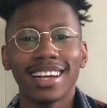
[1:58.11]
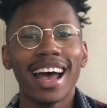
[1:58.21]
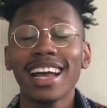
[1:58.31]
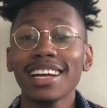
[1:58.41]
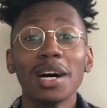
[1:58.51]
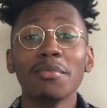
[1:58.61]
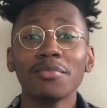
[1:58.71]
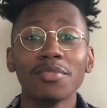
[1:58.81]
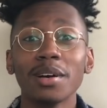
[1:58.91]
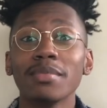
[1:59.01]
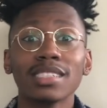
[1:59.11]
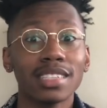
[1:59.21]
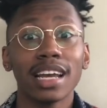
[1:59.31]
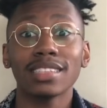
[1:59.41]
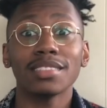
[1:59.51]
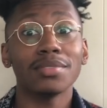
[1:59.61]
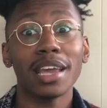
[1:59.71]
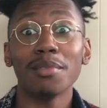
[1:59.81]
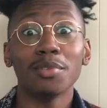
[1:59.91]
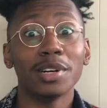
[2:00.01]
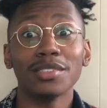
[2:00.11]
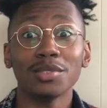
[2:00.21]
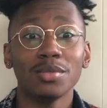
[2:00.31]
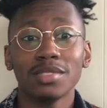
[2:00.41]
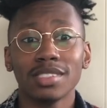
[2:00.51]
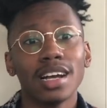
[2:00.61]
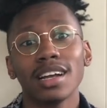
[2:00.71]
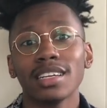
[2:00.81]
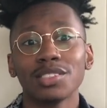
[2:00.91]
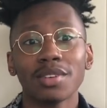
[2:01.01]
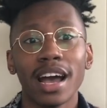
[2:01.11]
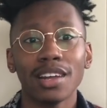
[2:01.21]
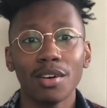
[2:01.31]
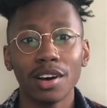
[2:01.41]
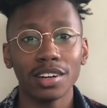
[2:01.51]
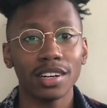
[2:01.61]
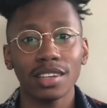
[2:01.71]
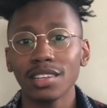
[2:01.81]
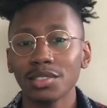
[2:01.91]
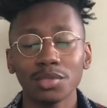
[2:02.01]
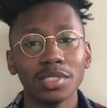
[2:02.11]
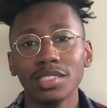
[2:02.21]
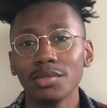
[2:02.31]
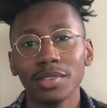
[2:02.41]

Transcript: I come from a sect of gay boys who snuck and tried on her heels when she